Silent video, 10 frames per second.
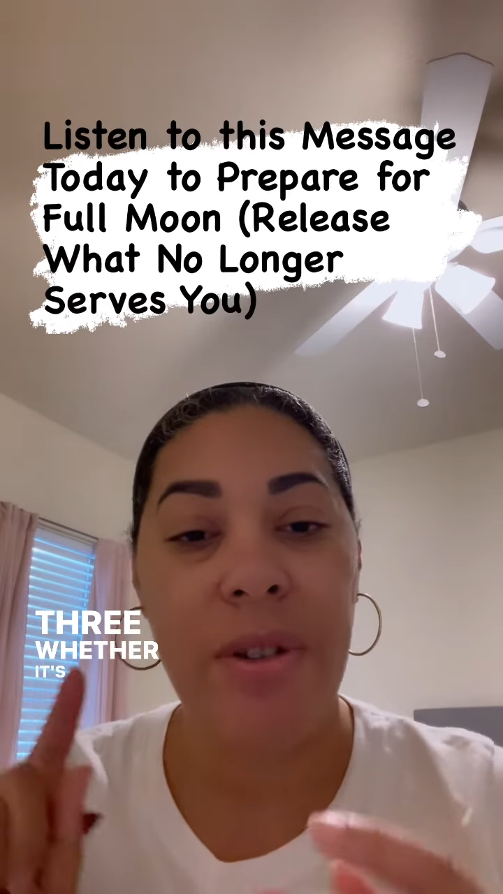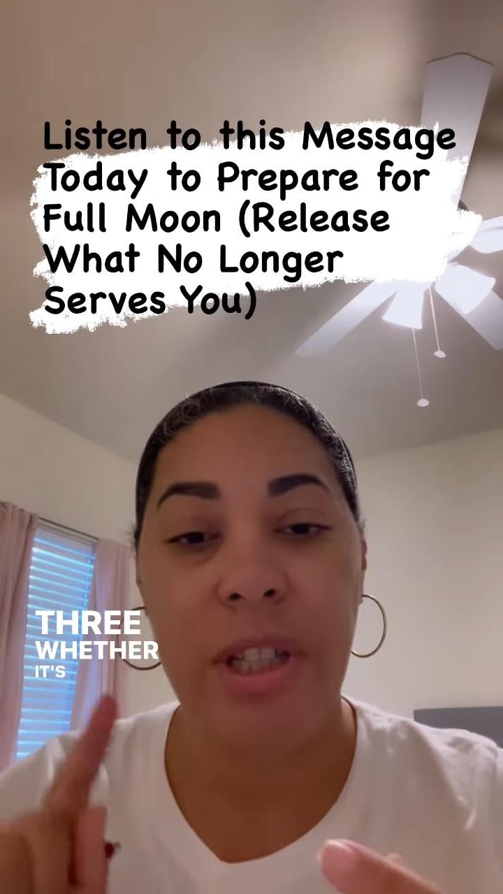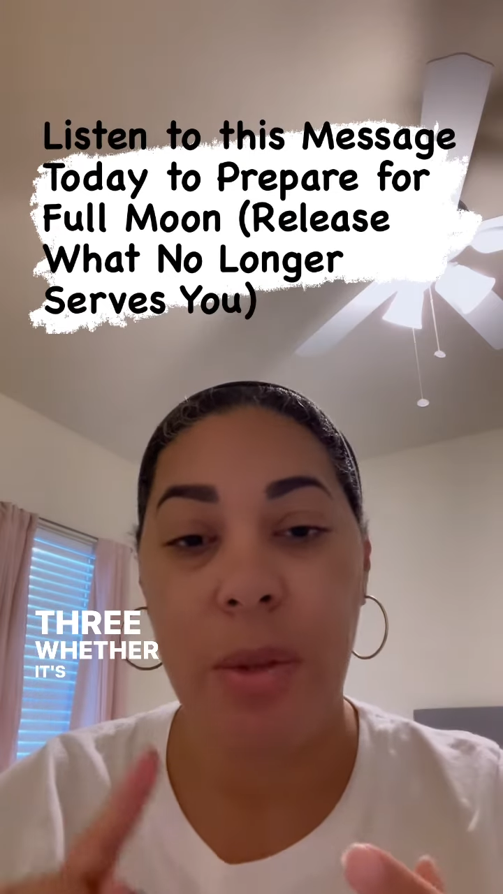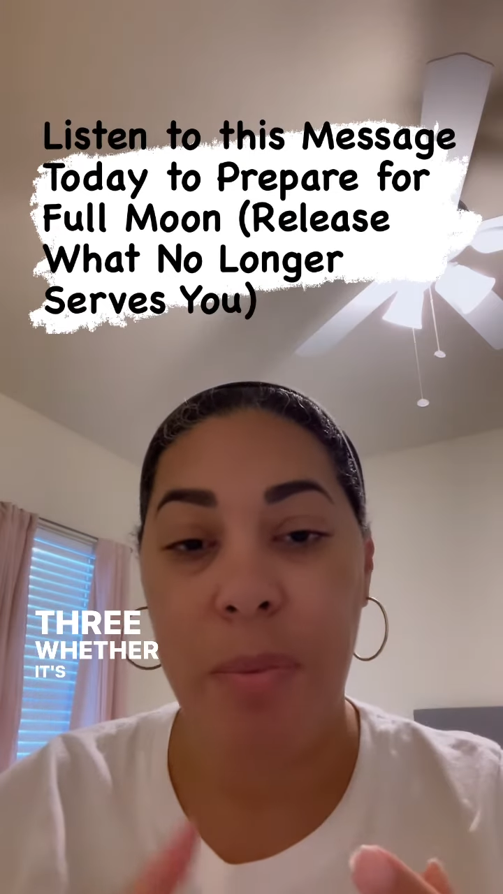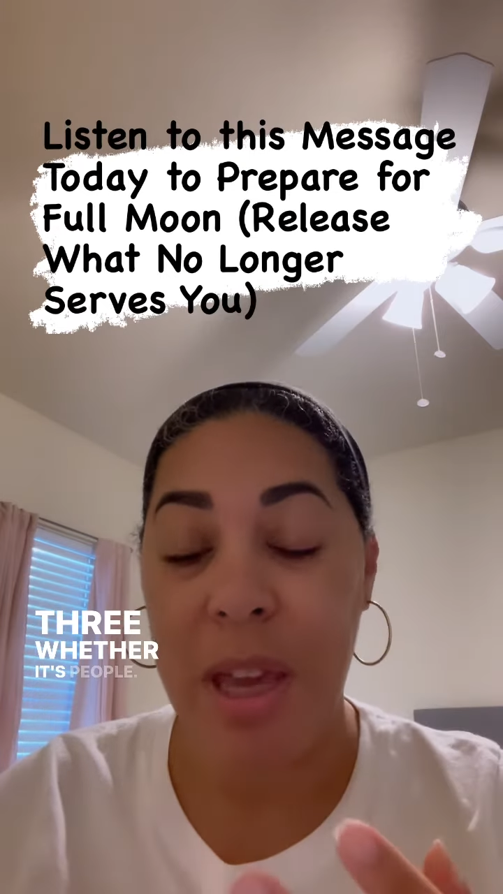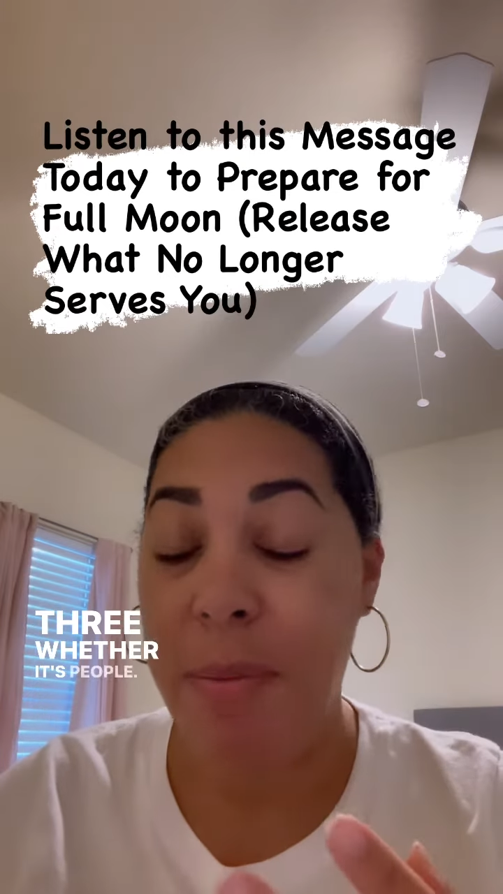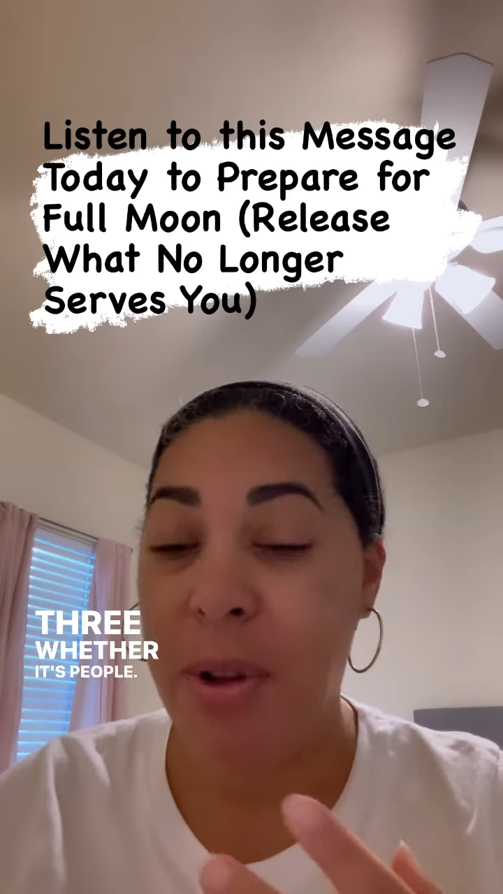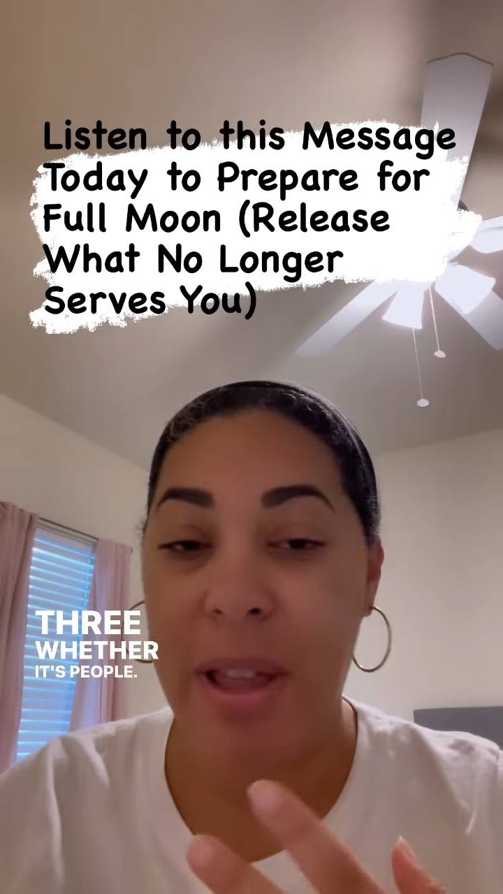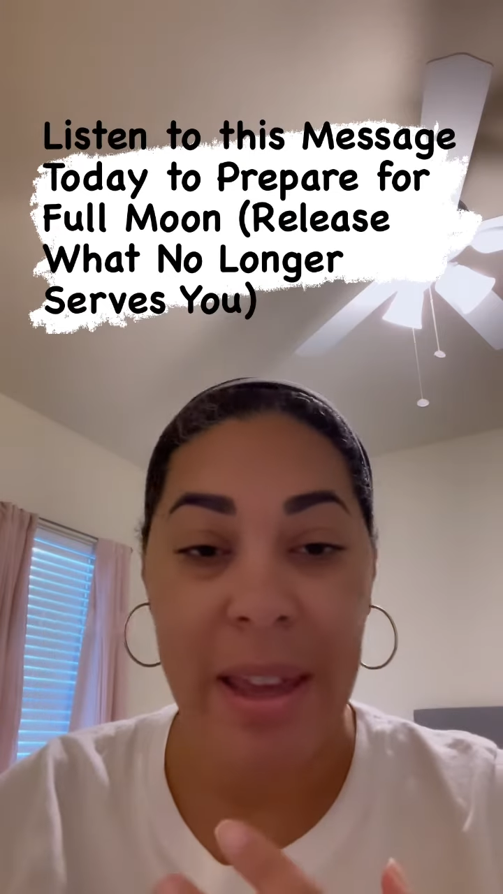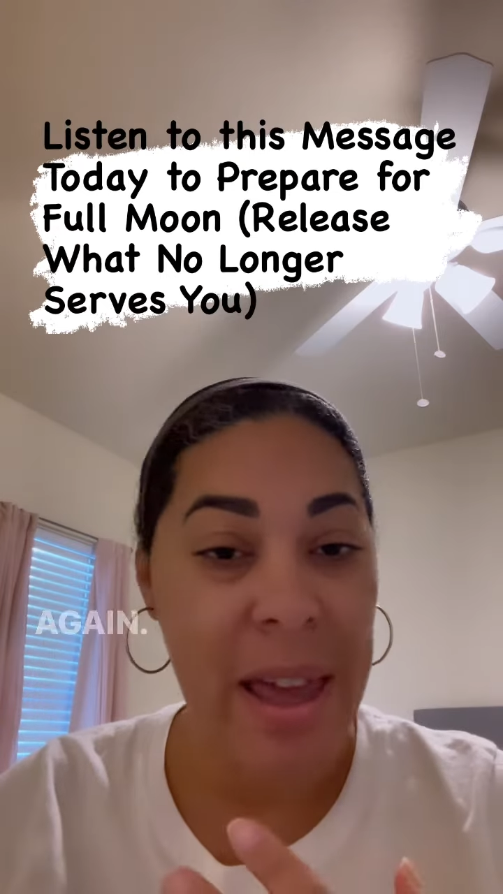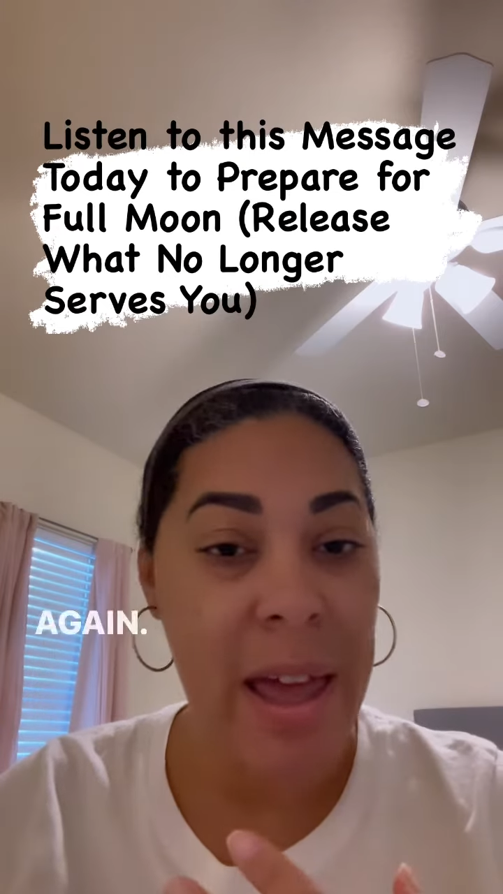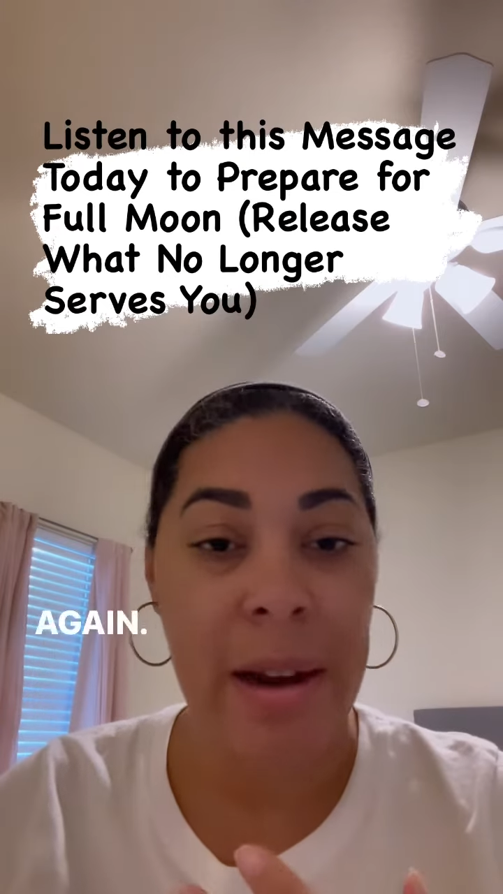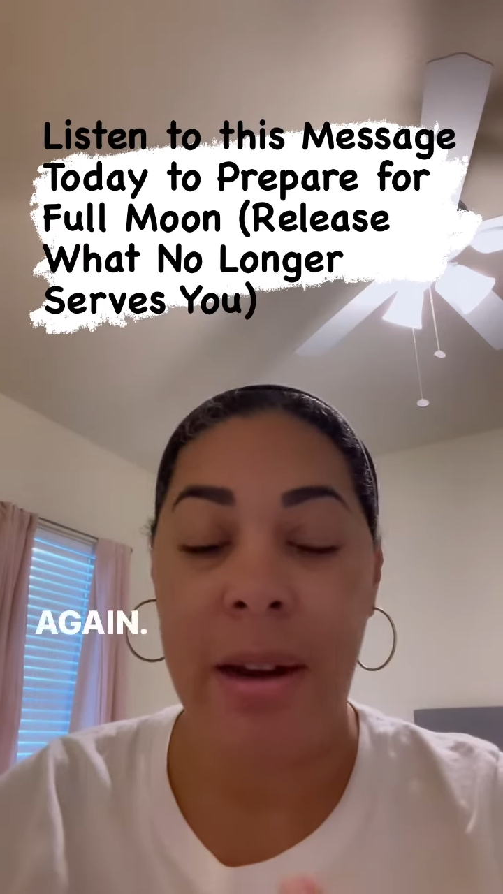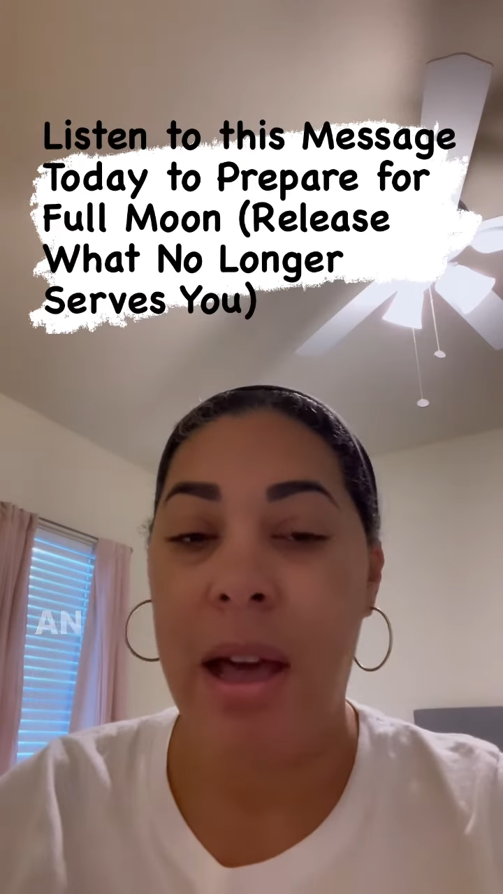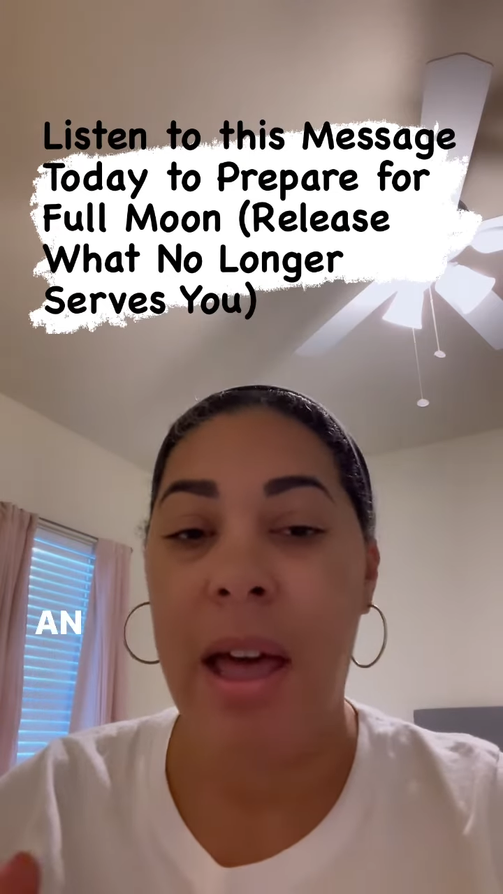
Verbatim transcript: it's people, again,